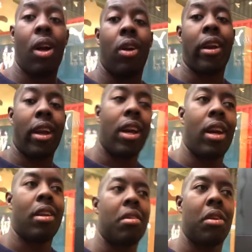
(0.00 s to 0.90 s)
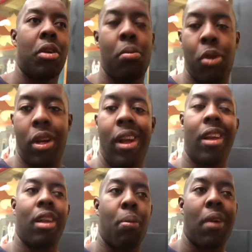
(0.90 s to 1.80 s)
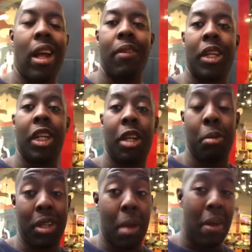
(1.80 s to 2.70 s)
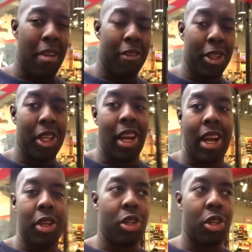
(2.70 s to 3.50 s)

Okay guys, so more than likely they'll probably have a chase because I'm not first in line.